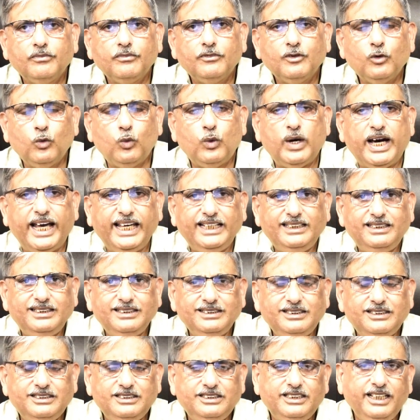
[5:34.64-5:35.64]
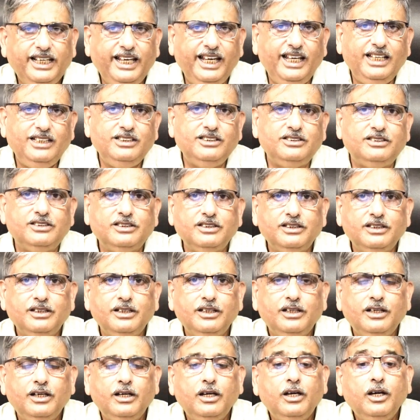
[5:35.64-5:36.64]
Why this change?
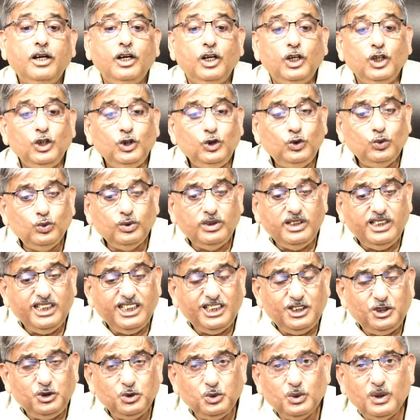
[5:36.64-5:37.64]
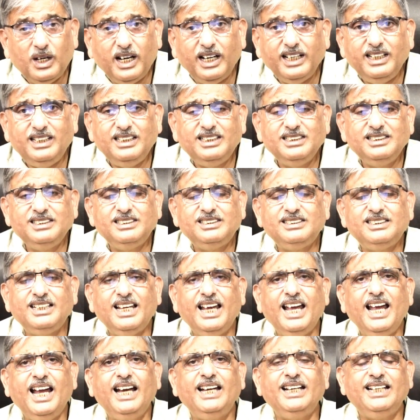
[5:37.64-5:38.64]
You need to
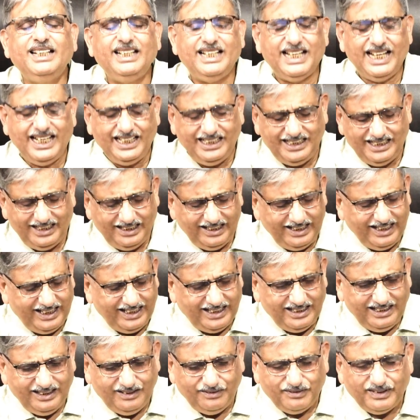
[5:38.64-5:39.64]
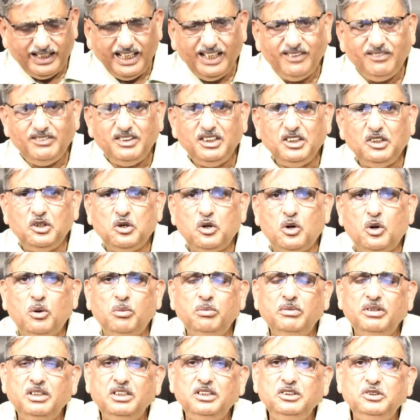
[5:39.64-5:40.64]
understand, in 1985 the
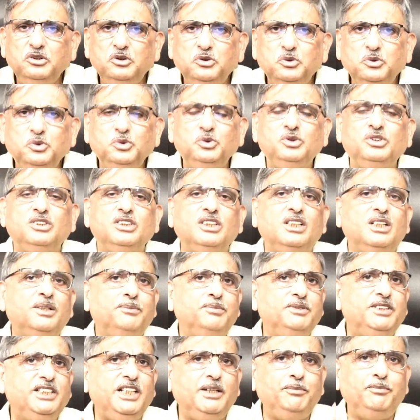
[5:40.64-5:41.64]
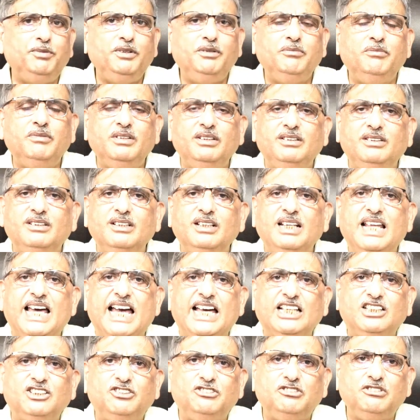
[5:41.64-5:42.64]
government usurped, JP Mittal
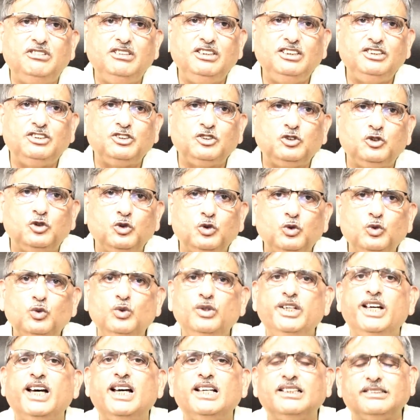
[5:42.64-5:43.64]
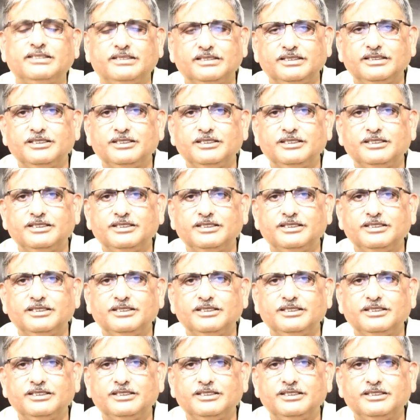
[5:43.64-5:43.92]
actually screwed us.